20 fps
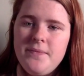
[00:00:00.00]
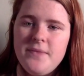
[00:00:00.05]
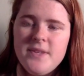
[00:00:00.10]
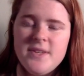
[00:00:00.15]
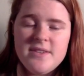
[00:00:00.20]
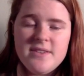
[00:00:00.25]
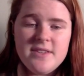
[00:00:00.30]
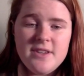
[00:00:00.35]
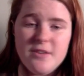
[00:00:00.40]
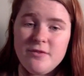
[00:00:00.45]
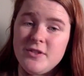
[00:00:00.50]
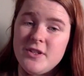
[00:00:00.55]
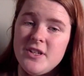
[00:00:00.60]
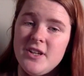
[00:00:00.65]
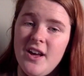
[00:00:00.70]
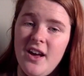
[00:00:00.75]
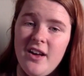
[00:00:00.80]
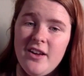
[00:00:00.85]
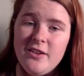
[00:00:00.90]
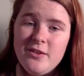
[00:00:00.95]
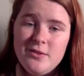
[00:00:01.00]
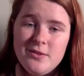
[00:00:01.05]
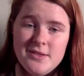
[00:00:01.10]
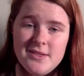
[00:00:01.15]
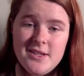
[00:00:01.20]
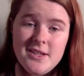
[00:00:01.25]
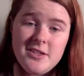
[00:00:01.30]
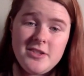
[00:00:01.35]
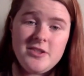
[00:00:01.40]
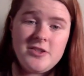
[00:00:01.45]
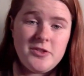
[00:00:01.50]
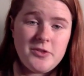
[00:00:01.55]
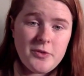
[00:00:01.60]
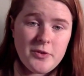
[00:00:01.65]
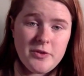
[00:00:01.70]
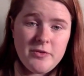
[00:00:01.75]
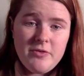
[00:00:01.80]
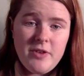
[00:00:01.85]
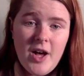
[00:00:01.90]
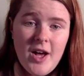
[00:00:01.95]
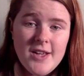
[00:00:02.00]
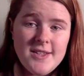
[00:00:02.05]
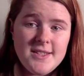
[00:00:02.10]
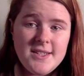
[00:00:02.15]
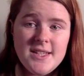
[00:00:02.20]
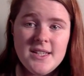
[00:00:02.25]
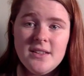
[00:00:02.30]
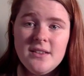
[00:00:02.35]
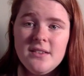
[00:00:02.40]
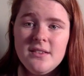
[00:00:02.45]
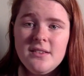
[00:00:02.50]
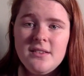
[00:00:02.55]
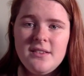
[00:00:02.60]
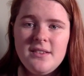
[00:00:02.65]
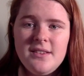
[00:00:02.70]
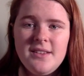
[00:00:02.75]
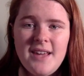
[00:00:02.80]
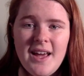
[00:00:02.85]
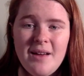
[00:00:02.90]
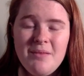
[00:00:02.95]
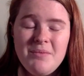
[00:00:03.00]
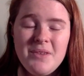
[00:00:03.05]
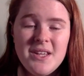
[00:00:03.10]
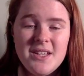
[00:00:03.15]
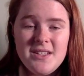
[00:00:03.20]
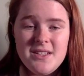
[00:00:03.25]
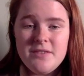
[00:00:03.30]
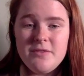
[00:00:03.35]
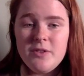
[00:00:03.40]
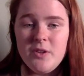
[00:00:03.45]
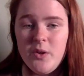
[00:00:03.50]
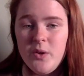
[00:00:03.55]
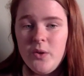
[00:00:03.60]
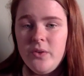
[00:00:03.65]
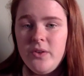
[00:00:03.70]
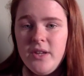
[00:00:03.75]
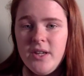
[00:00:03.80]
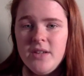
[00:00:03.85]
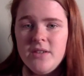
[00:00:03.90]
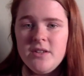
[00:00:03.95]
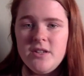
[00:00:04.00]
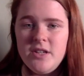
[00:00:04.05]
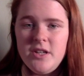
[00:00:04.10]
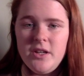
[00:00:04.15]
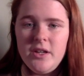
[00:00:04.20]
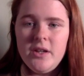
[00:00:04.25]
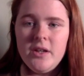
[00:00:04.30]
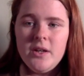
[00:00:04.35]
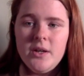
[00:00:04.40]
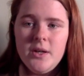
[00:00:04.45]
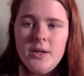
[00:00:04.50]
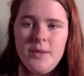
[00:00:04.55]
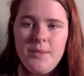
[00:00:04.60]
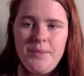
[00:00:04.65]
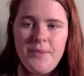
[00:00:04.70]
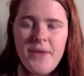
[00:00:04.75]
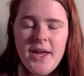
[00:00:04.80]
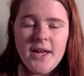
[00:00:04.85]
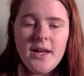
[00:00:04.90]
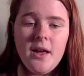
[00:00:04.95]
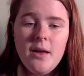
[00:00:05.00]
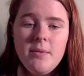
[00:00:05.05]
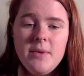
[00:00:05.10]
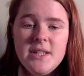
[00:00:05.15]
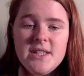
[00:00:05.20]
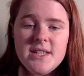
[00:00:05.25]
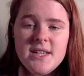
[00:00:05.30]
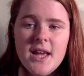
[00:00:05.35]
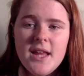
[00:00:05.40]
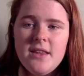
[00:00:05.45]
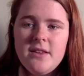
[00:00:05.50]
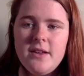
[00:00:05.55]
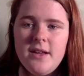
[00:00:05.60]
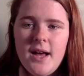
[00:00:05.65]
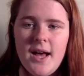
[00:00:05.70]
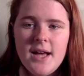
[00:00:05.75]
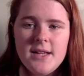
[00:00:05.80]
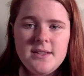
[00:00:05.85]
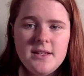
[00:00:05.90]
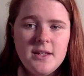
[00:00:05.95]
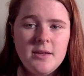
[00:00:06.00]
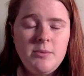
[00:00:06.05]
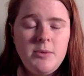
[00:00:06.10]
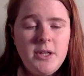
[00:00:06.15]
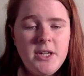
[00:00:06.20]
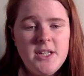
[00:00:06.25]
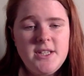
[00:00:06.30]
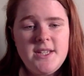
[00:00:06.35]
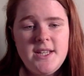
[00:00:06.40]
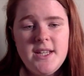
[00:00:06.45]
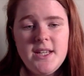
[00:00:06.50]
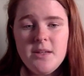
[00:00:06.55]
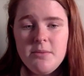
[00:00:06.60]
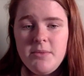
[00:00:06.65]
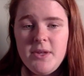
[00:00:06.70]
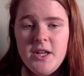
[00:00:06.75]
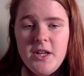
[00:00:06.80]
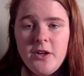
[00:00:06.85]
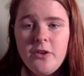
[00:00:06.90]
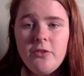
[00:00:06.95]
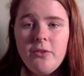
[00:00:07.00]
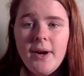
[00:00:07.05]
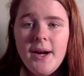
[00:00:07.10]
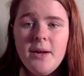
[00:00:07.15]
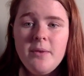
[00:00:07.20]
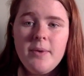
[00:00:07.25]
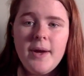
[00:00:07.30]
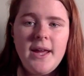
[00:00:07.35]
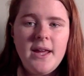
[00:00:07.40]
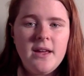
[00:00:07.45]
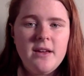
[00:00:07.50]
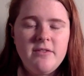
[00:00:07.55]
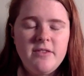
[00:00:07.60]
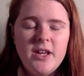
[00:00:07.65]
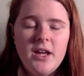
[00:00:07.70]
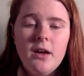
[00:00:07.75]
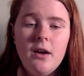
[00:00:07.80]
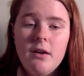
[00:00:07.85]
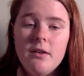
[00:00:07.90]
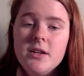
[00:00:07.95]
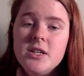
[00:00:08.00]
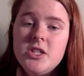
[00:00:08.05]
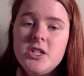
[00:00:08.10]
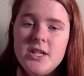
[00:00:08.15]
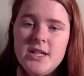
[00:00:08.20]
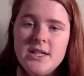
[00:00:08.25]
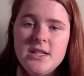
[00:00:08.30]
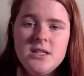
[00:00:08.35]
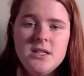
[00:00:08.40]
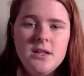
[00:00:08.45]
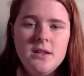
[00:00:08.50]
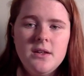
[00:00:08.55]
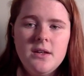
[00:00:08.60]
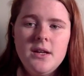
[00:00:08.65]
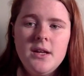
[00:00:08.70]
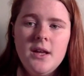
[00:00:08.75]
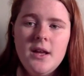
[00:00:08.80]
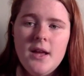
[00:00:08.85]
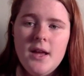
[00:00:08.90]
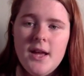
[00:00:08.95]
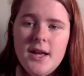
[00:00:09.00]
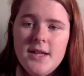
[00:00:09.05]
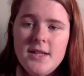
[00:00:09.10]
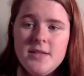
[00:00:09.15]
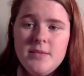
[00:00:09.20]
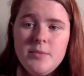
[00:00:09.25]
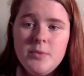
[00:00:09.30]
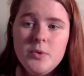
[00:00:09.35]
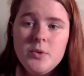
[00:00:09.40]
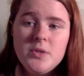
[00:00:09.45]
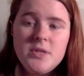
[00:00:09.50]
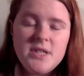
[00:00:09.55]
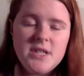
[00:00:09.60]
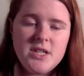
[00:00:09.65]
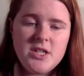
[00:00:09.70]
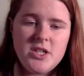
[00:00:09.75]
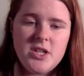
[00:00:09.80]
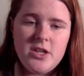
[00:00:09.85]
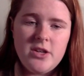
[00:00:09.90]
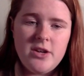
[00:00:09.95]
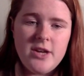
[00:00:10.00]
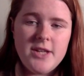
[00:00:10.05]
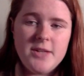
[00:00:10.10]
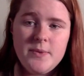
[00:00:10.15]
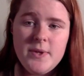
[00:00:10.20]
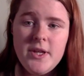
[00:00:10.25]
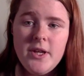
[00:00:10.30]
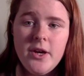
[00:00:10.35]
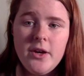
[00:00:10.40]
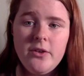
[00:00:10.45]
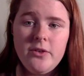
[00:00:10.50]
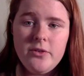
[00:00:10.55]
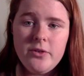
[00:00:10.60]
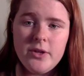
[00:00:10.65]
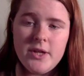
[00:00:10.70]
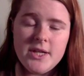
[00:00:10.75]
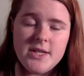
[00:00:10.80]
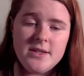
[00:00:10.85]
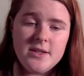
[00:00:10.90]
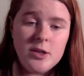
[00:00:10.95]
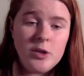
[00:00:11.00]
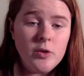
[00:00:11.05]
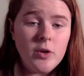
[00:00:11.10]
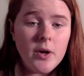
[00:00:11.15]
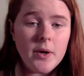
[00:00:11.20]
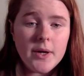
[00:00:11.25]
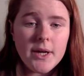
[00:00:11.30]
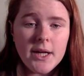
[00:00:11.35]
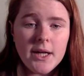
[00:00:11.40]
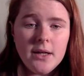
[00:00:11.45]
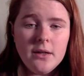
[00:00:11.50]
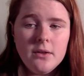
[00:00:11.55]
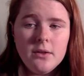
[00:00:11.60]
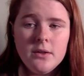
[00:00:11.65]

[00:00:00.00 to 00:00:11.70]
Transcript: Self-denial, such as through fasting, can be a difficult thing to do, and coming together as a community can be a great way of encouraging each other and supporting each other as we go through this and grow in it.